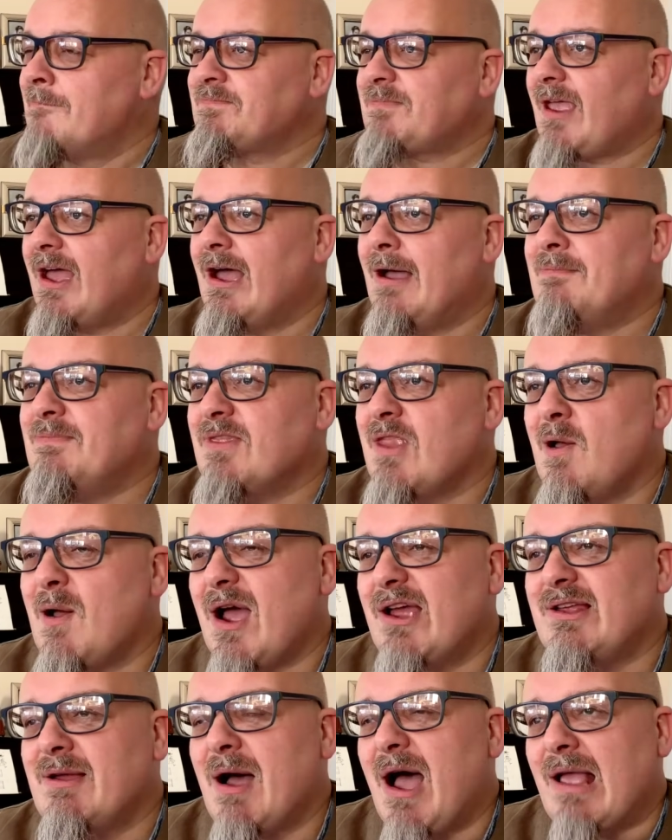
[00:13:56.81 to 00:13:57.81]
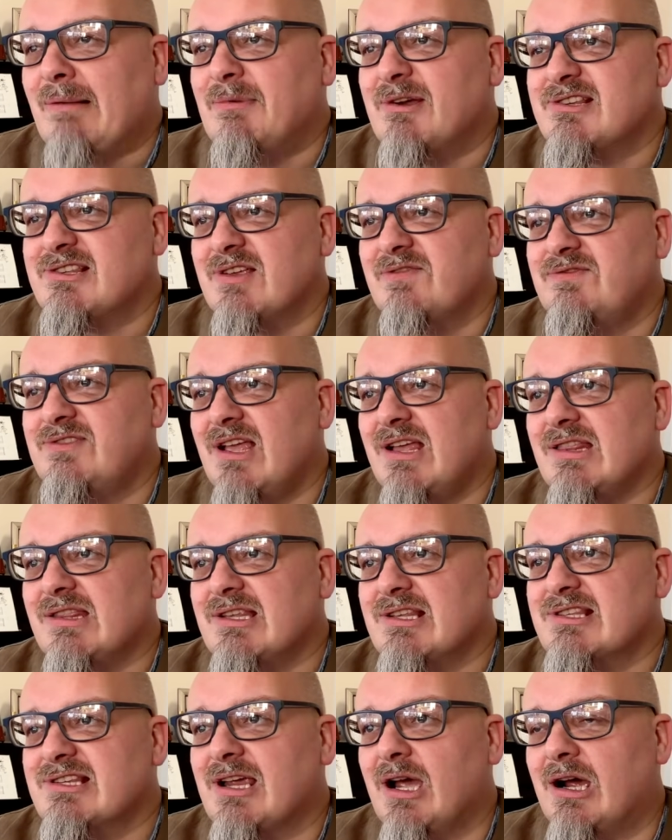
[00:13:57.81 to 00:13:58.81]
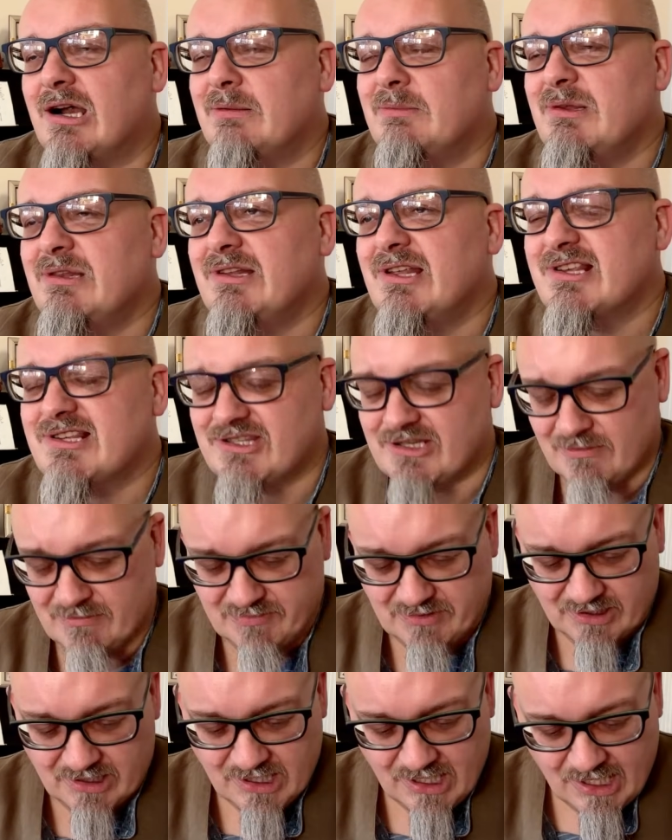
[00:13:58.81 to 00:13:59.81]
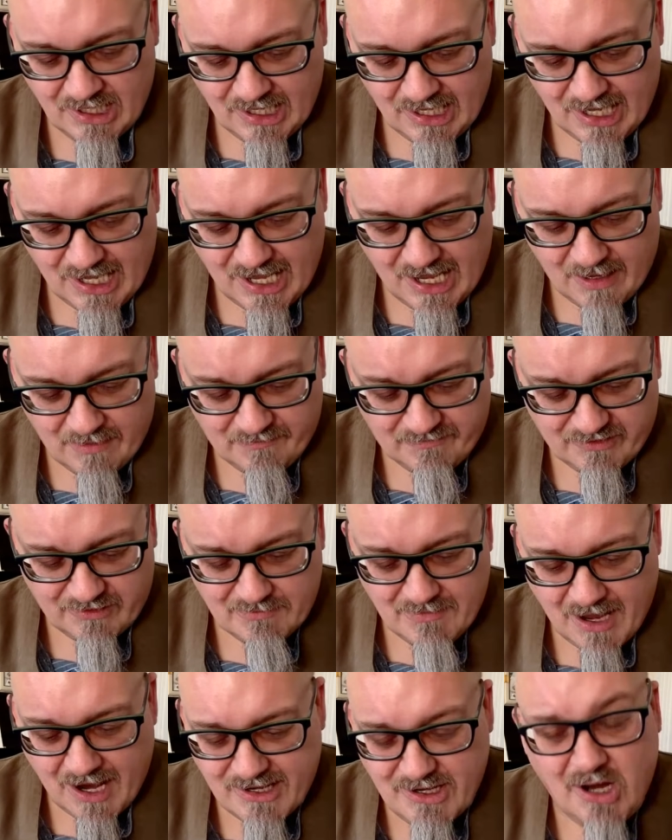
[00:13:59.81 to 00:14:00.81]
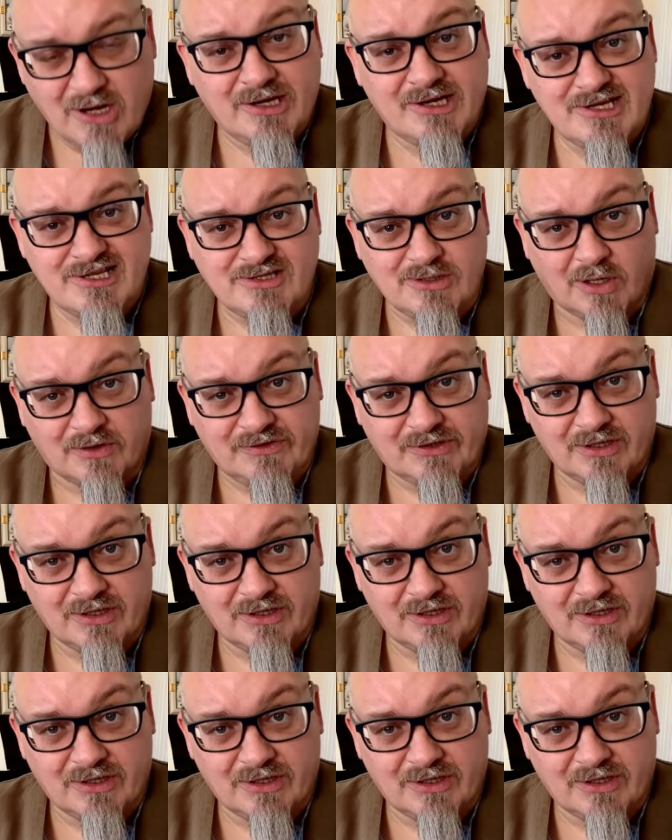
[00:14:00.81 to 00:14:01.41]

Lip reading: Now I must have knit this garment, this jumper, for my youngest daughter